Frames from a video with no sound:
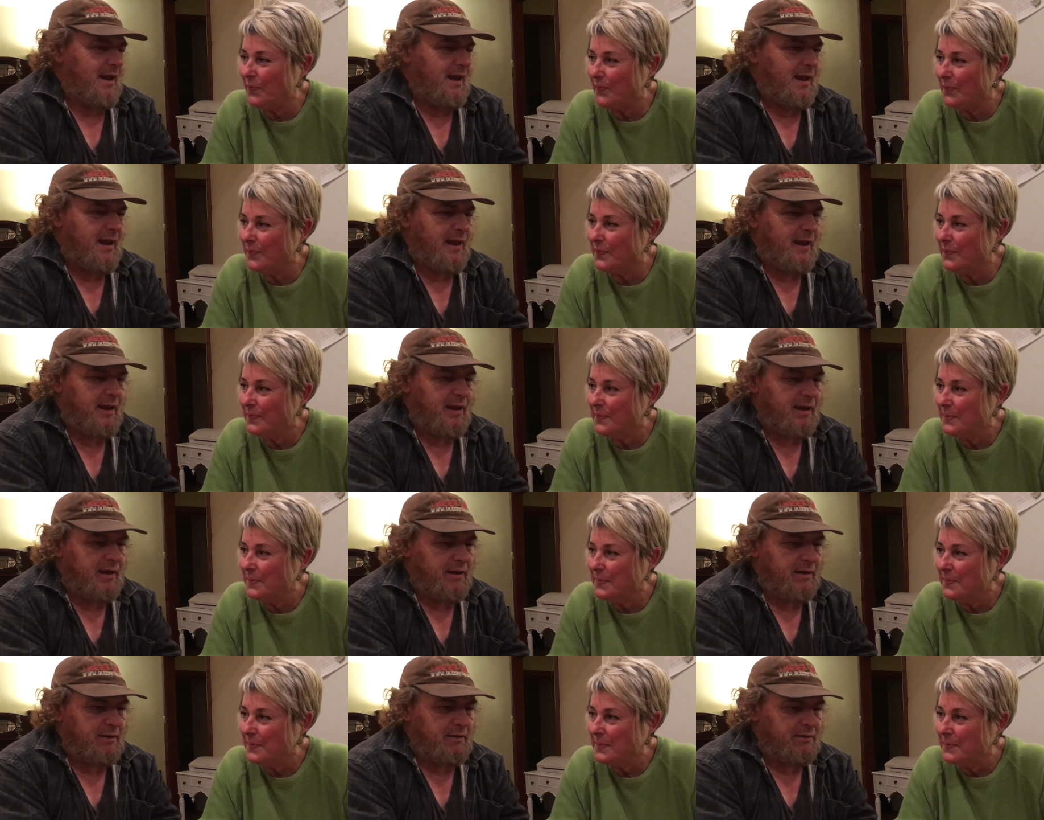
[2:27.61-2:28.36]

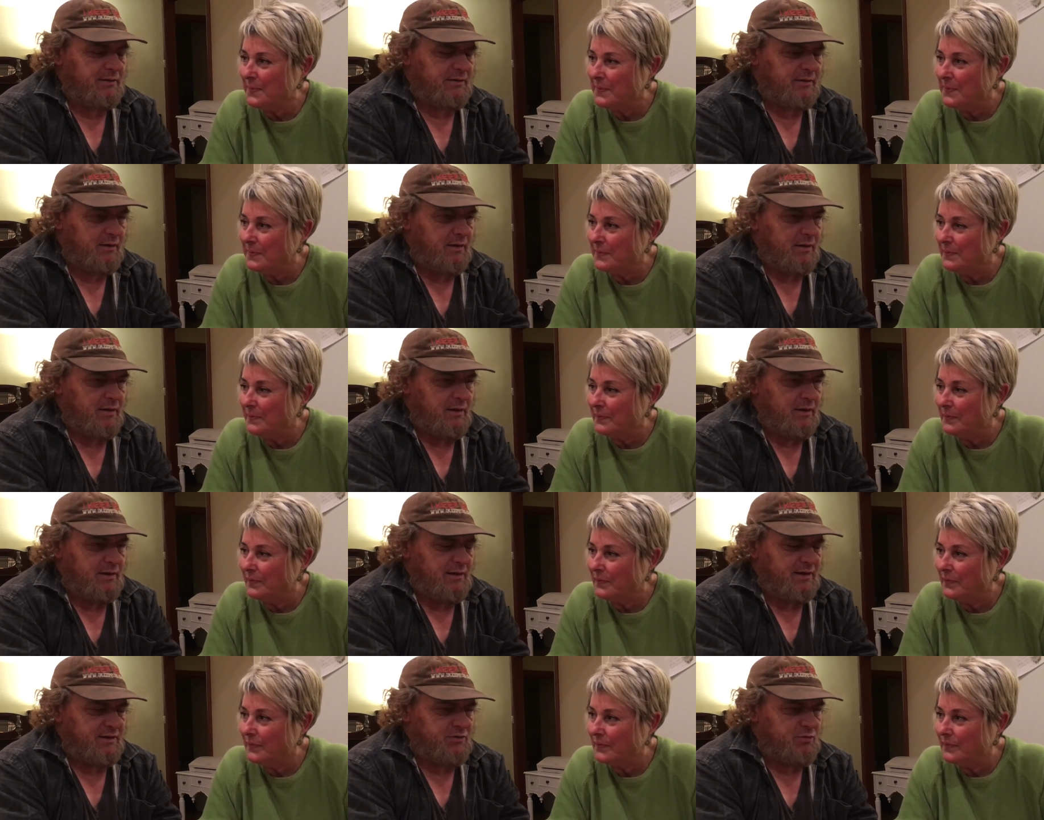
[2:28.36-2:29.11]
Speaker 1: And
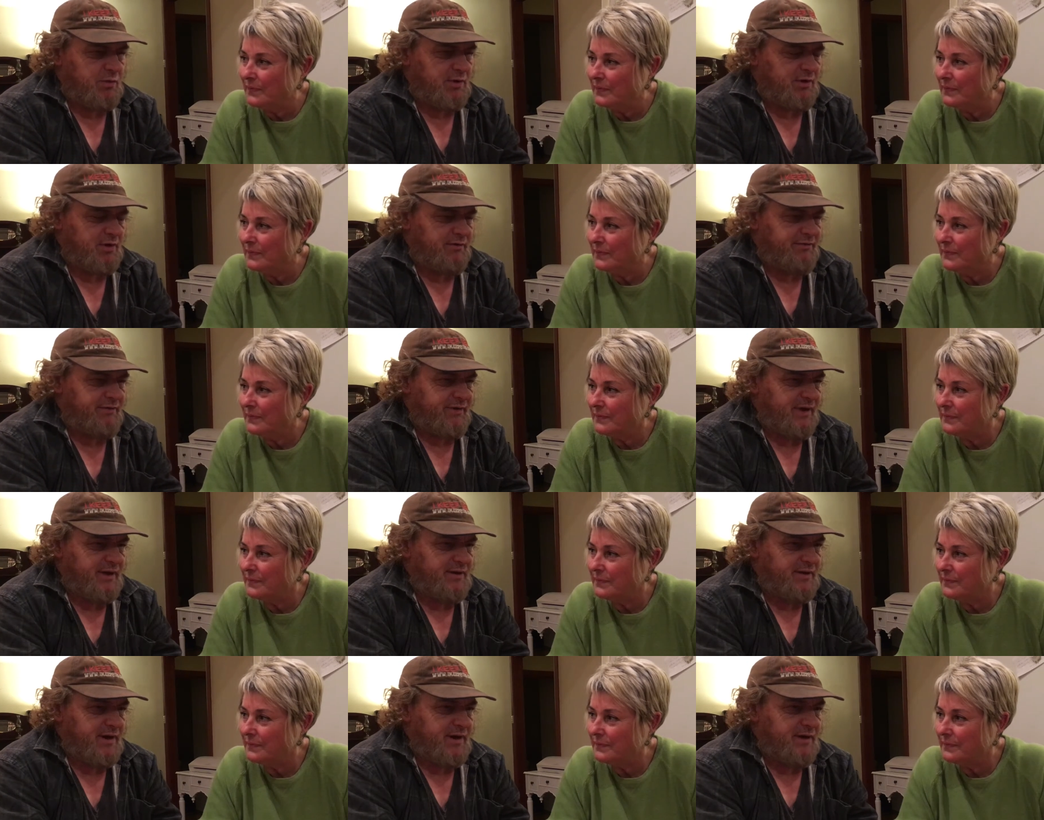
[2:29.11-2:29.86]
that's when I
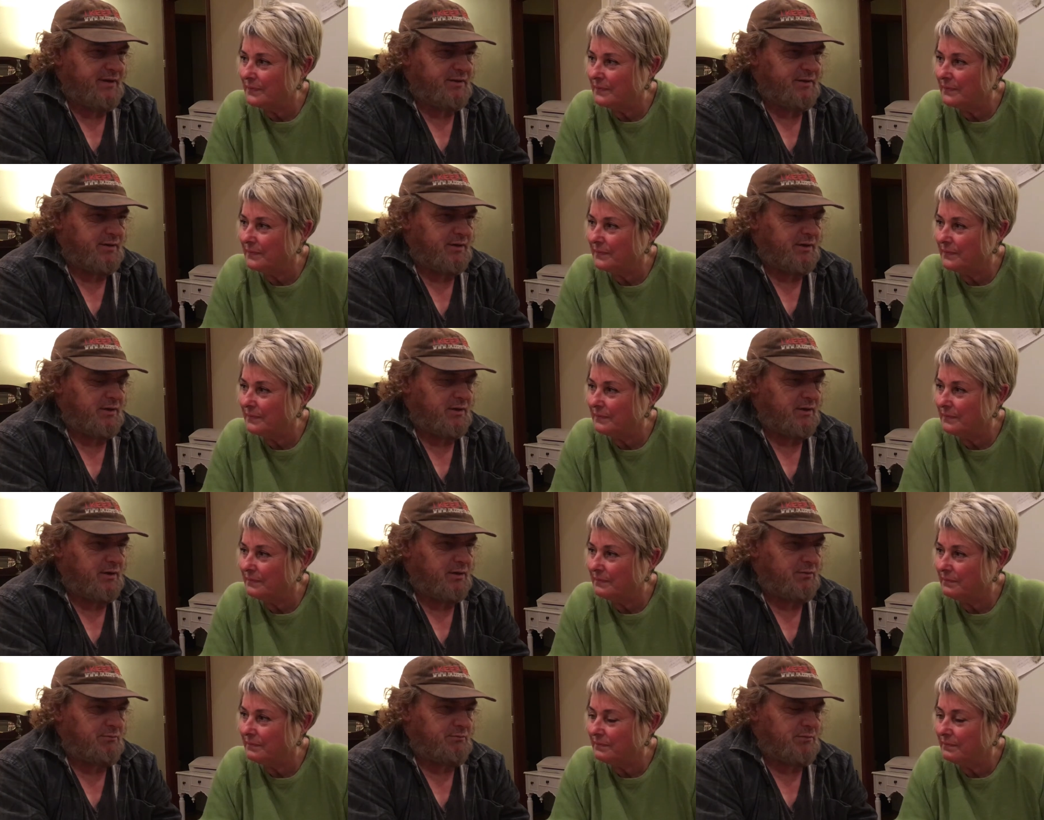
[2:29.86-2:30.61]
found out
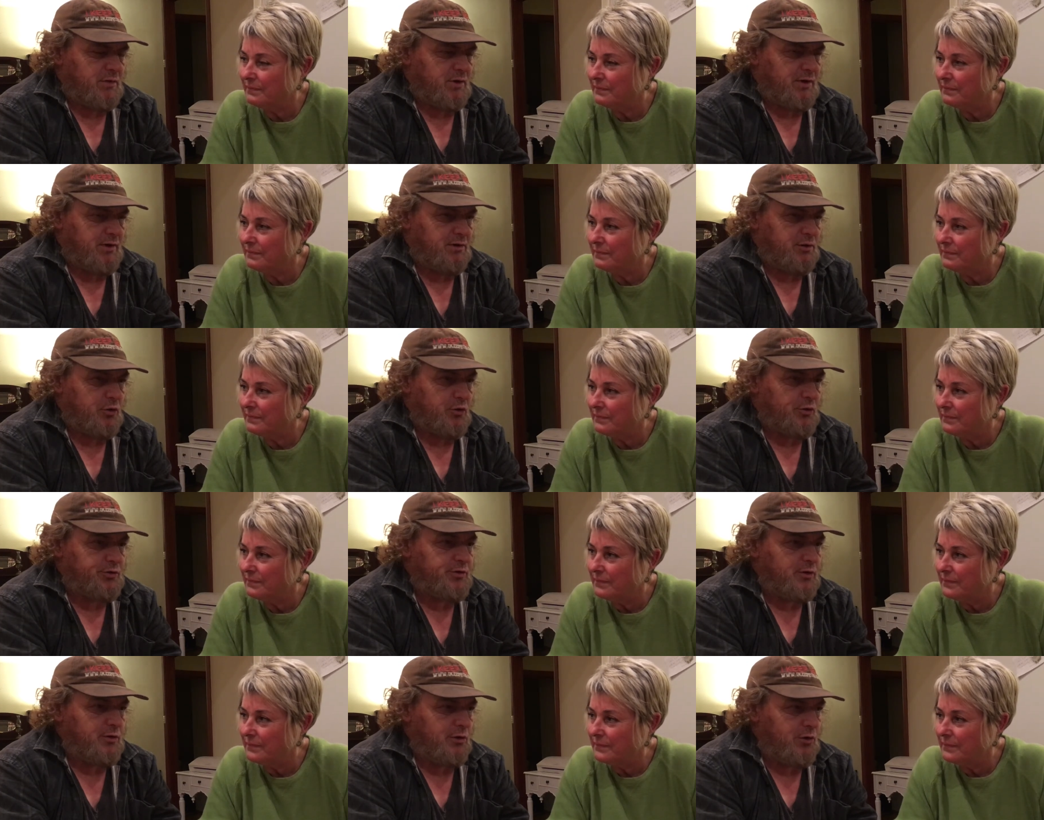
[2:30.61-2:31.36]
uh, um, I
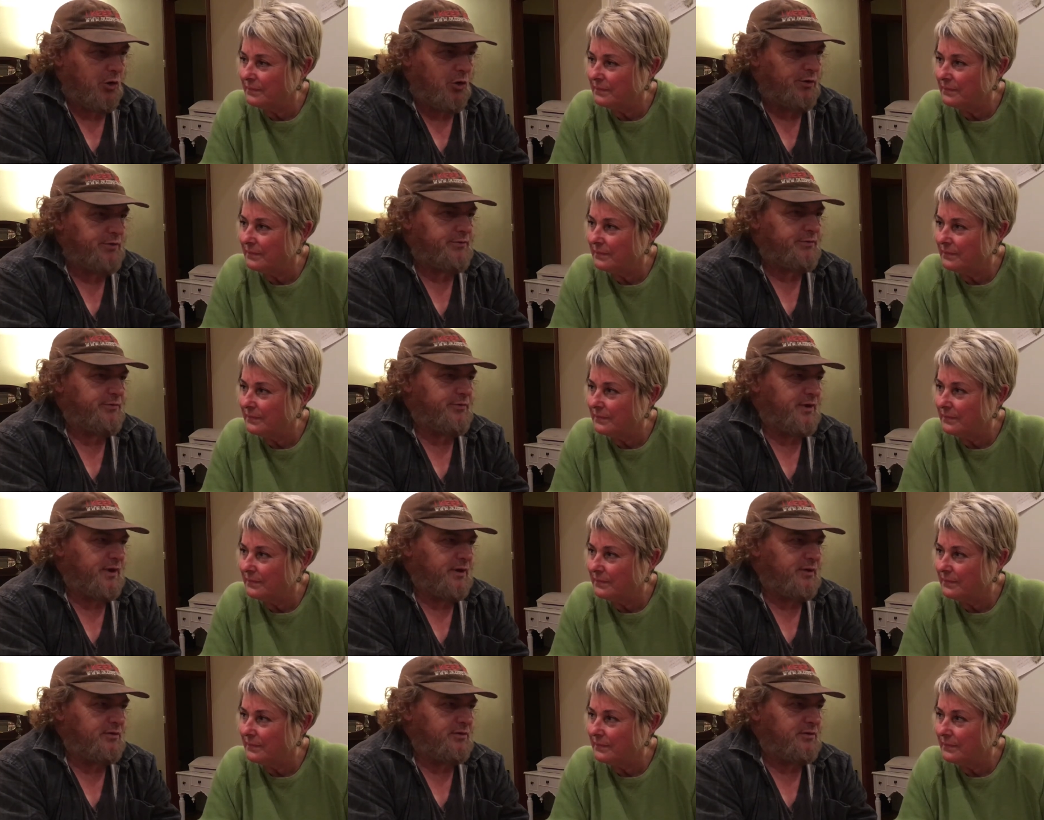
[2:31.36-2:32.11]
learned a lot of
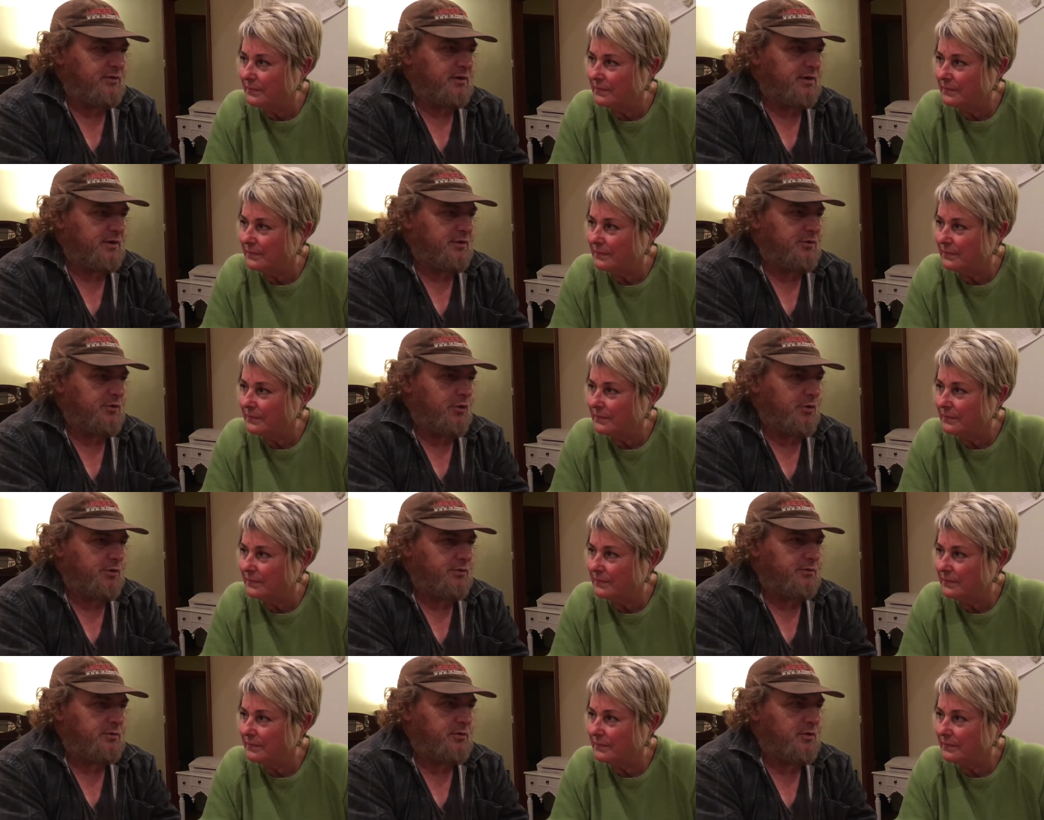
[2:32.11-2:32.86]
things that are
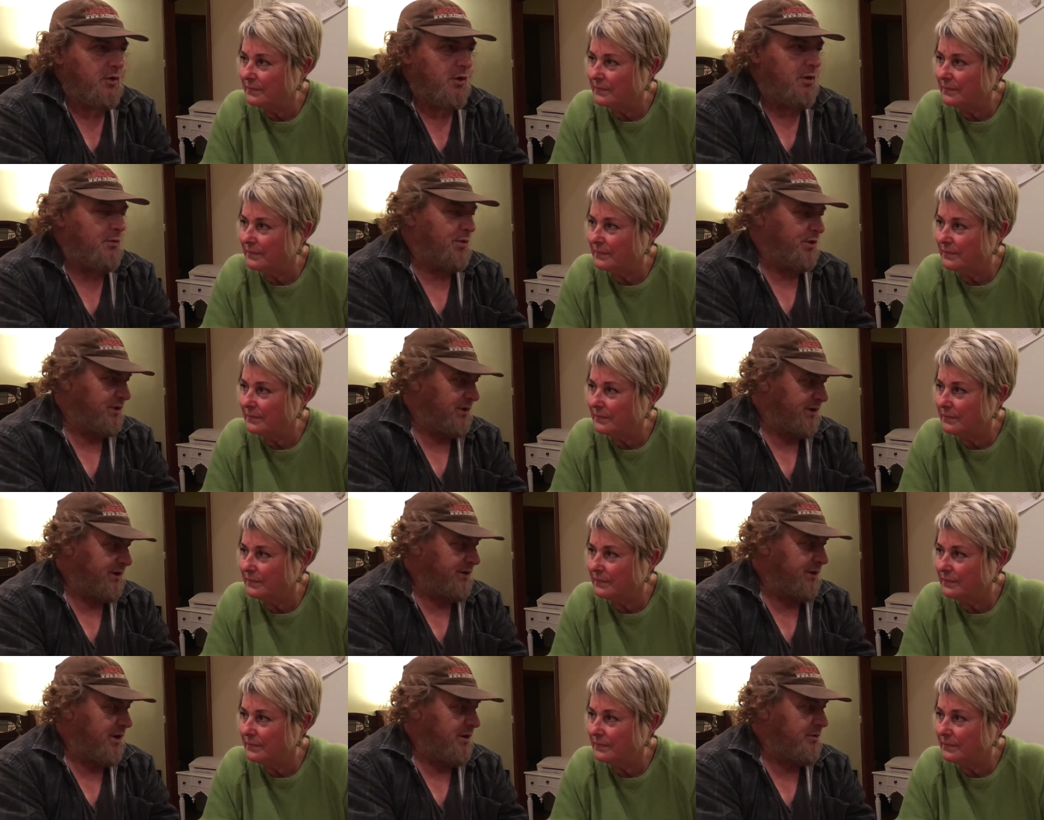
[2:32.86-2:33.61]
not
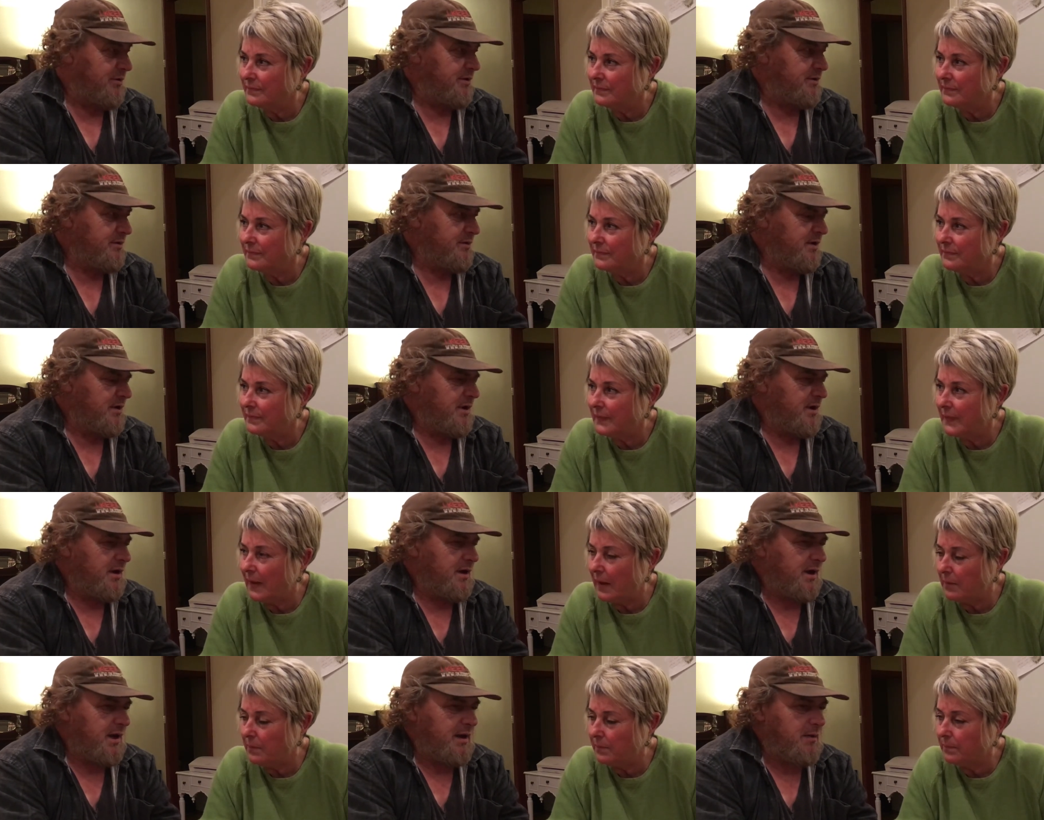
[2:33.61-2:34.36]
commonly known.
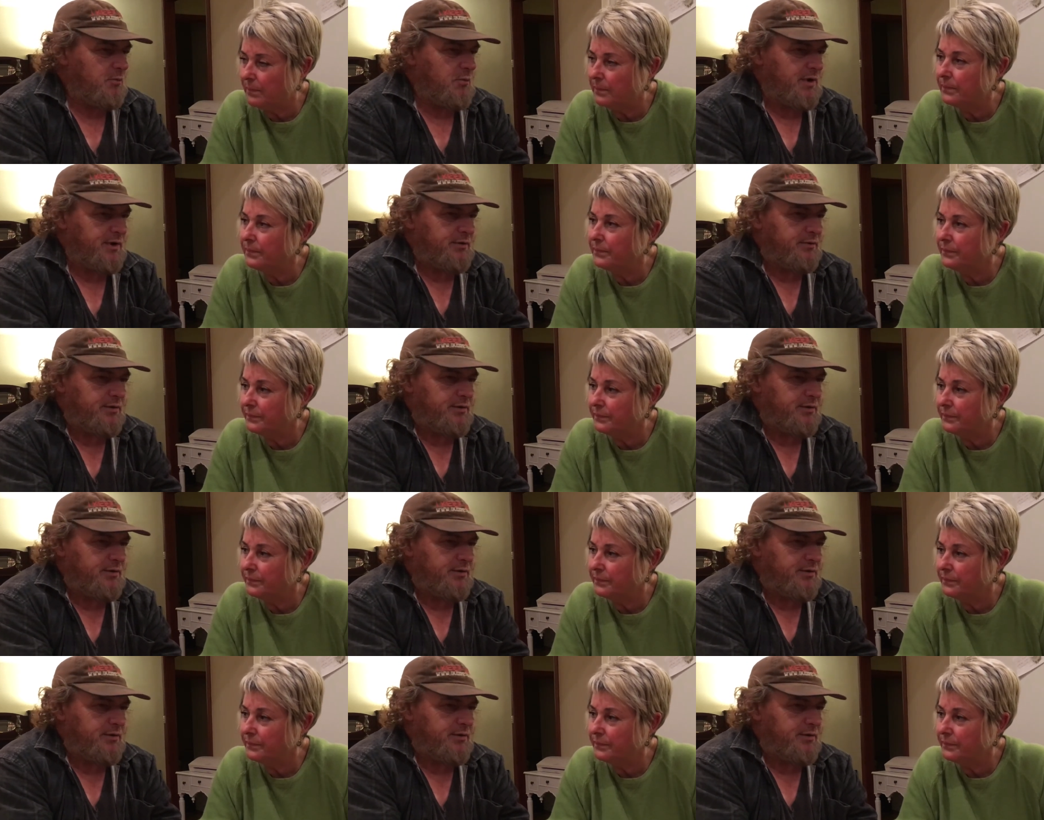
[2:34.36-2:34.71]
Yep. And one